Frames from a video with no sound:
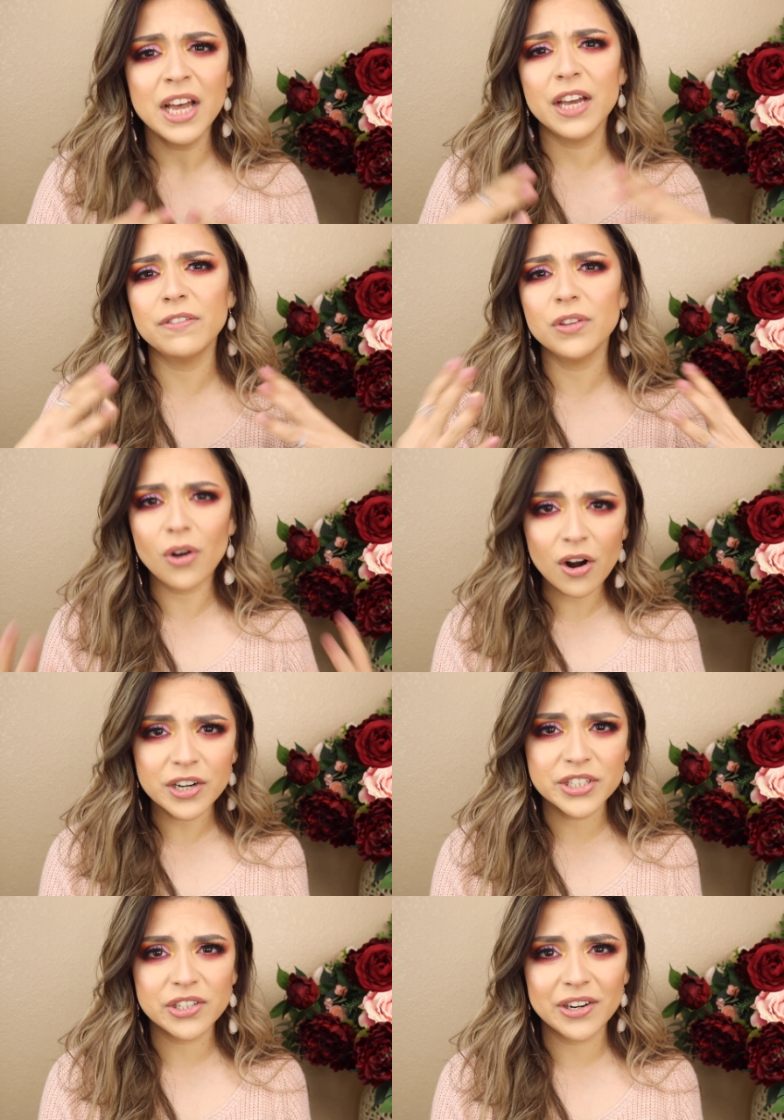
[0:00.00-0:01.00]
if you
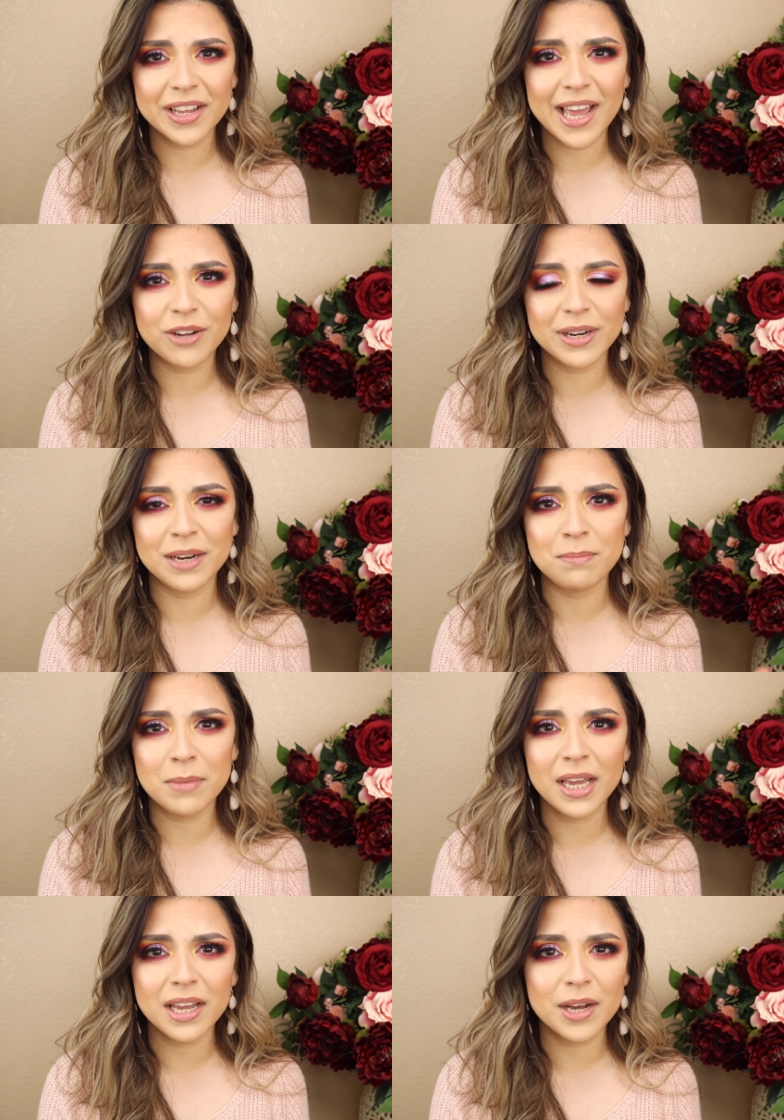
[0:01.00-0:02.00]
are starting out in
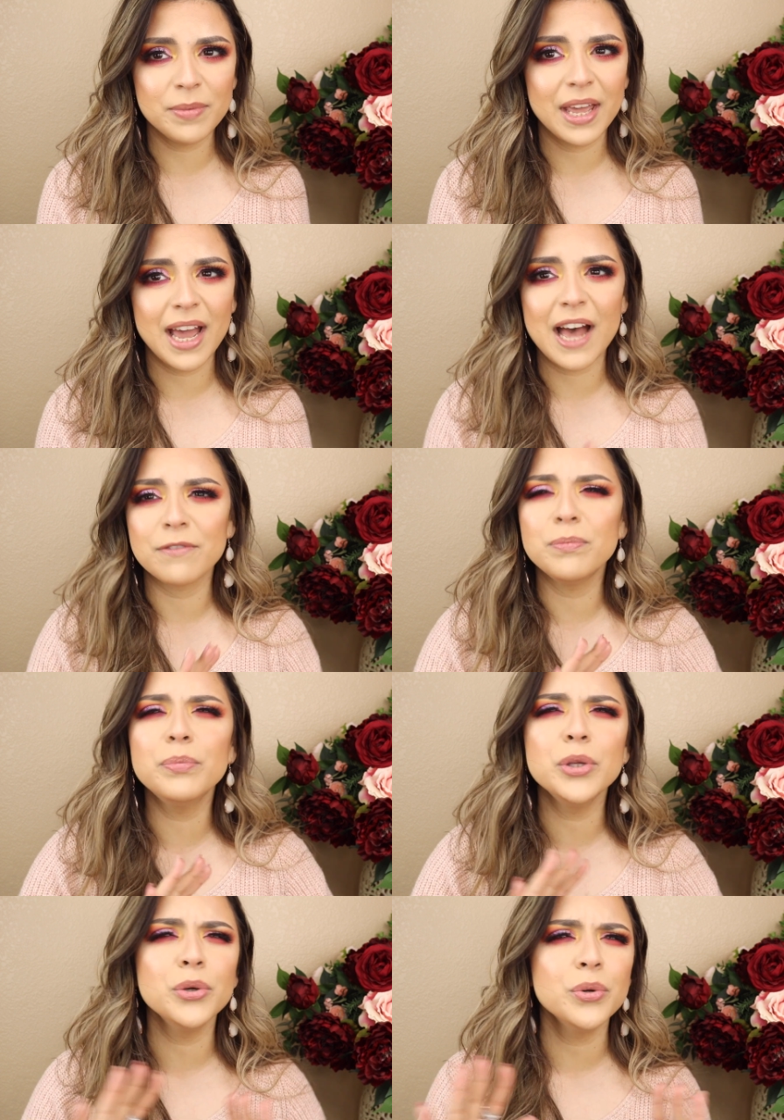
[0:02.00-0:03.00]
makeup they have
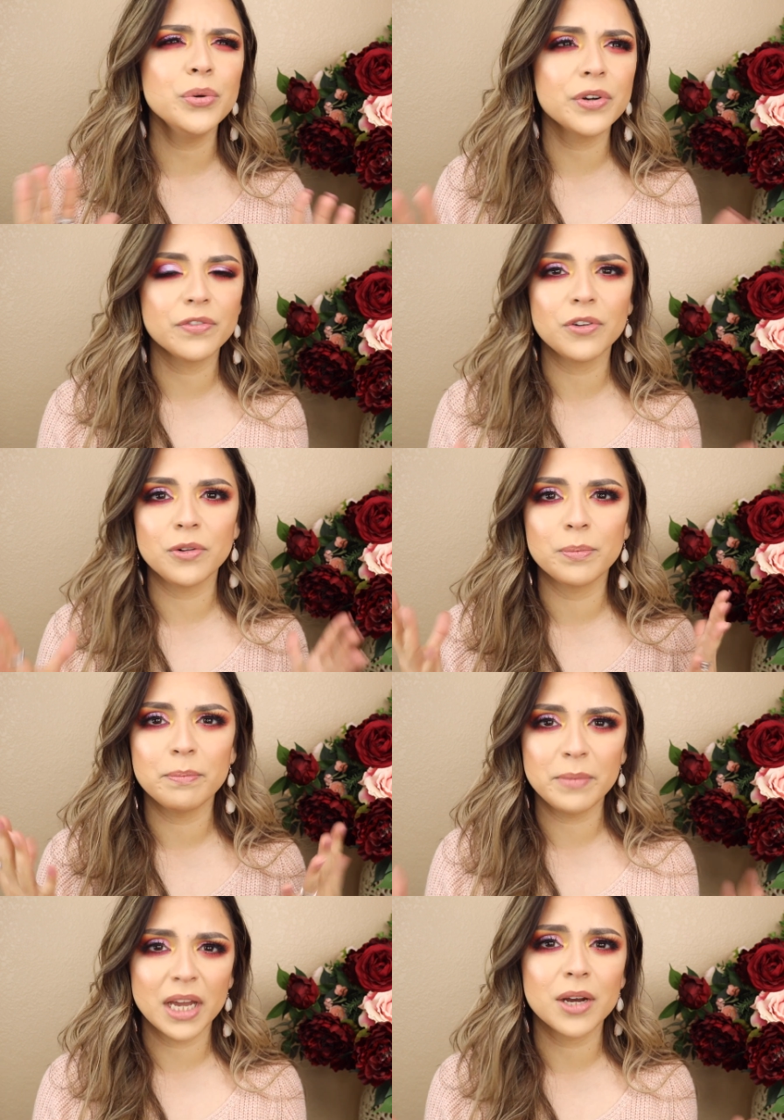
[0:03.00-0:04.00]
beautiful
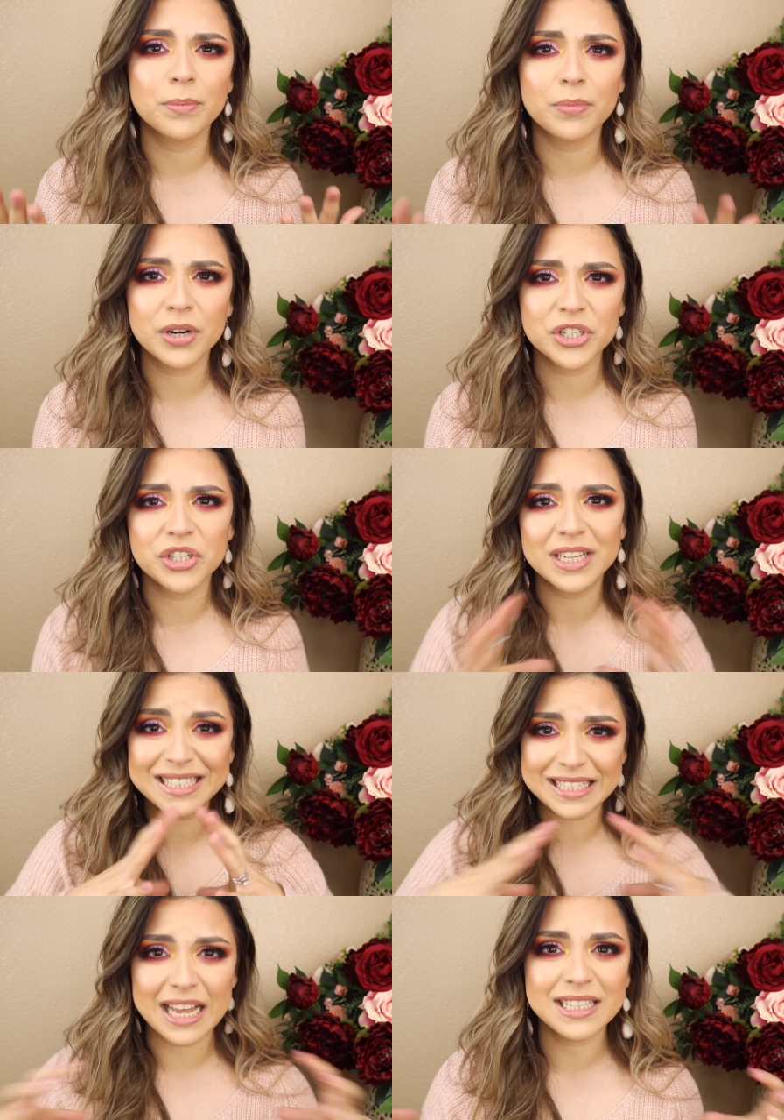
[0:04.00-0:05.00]
makeup brush
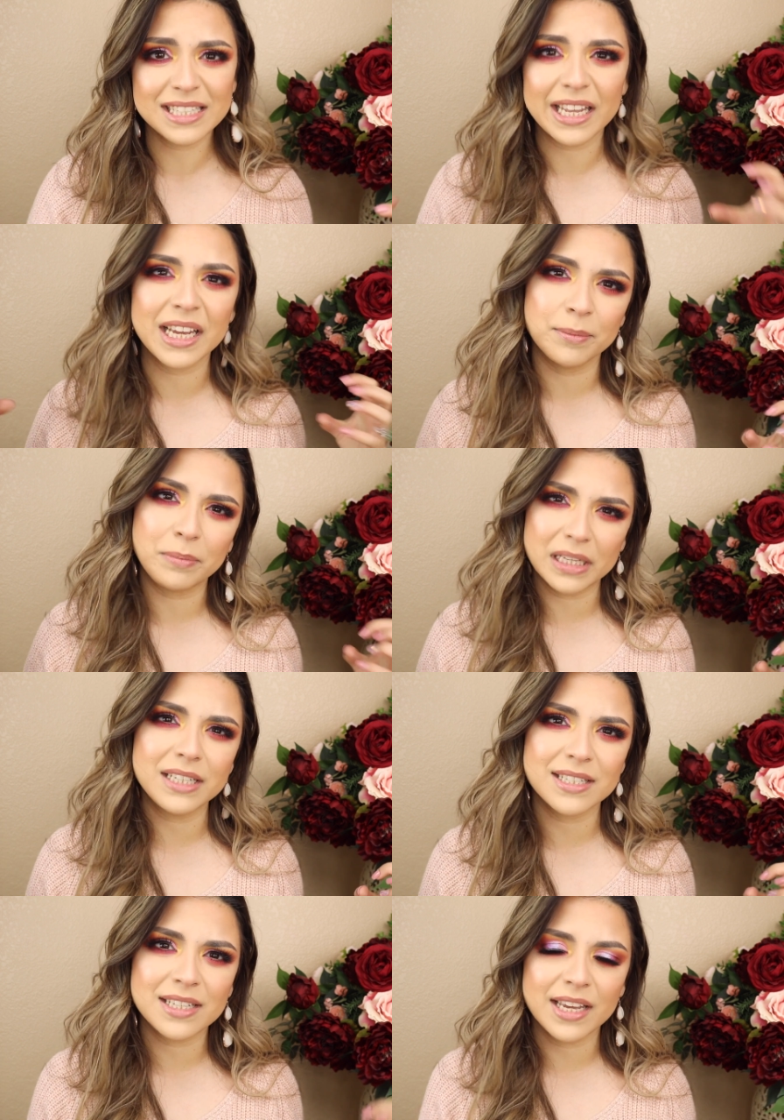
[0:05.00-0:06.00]
sets like
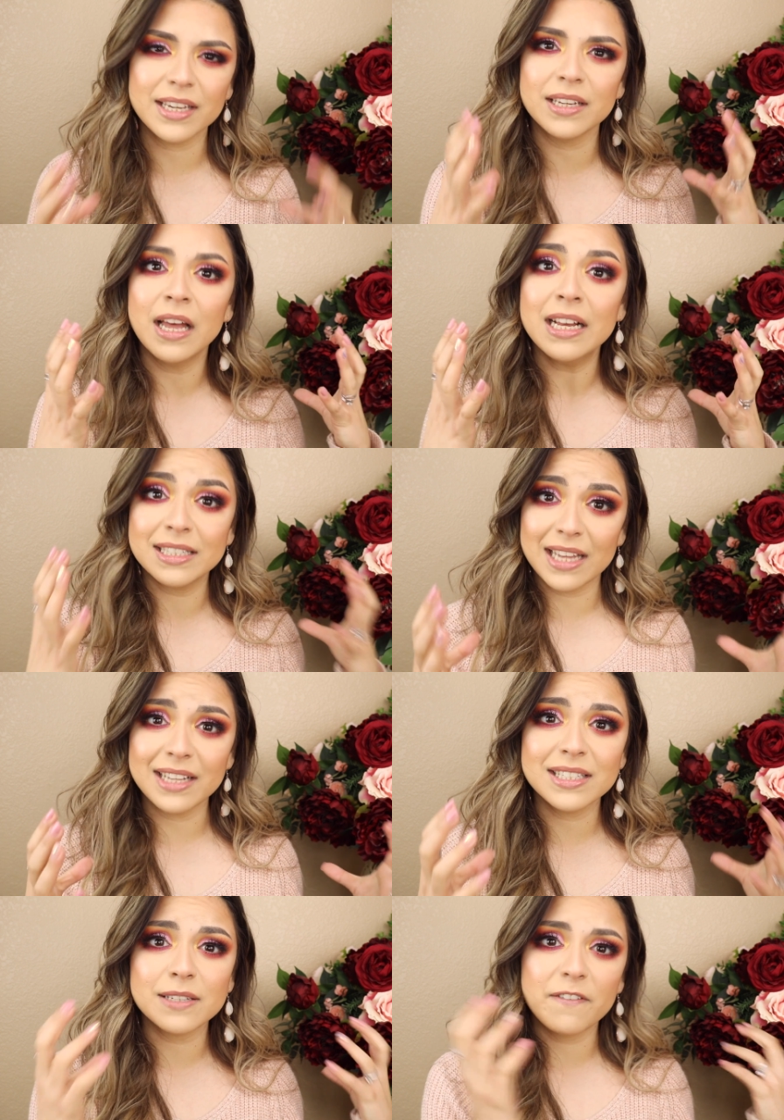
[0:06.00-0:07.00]
complete say
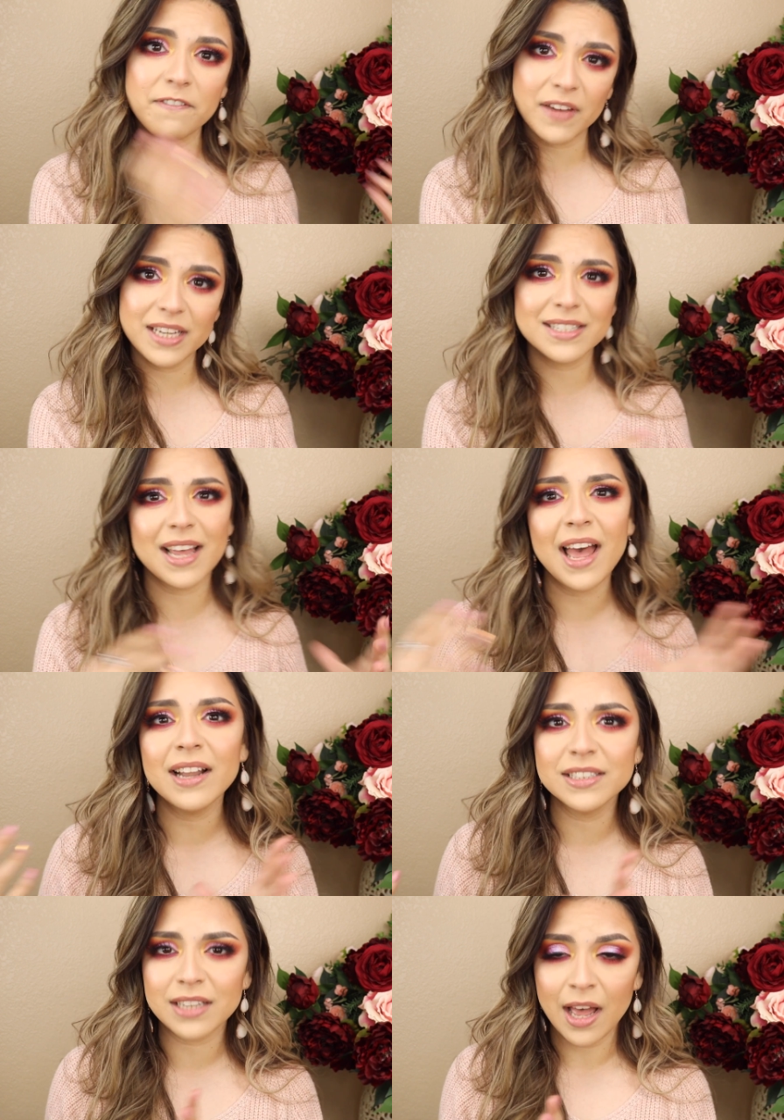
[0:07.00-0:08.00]
sets face
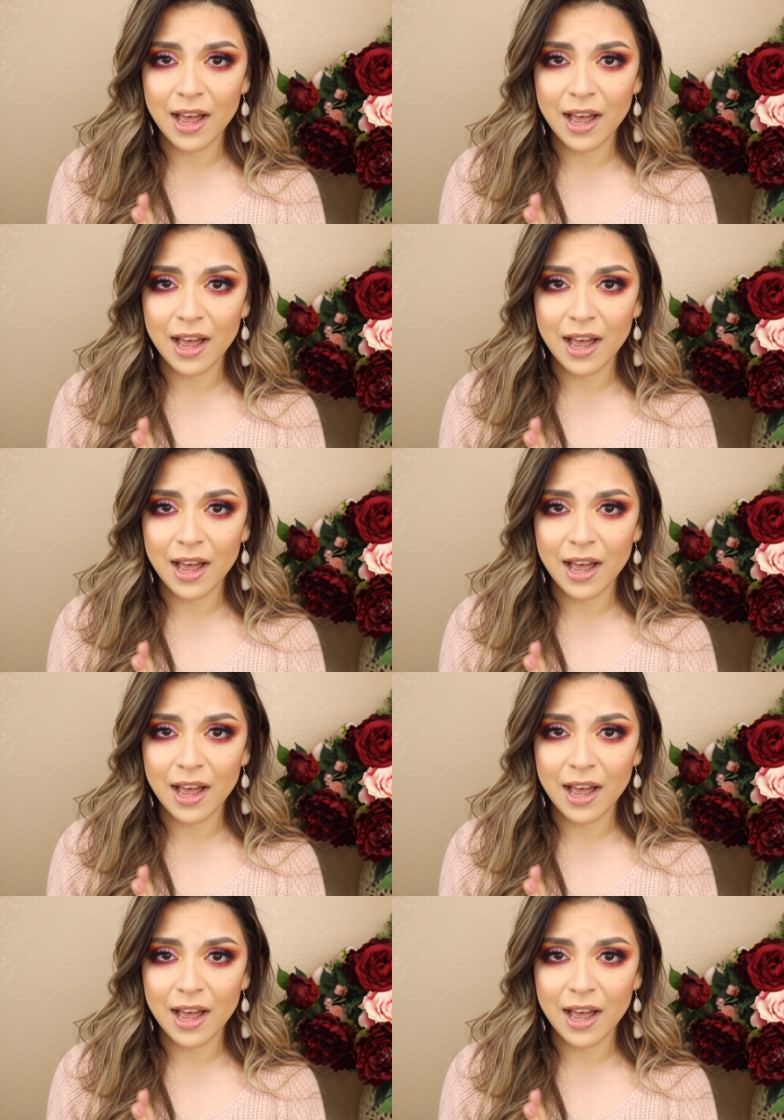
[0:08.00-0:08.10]
and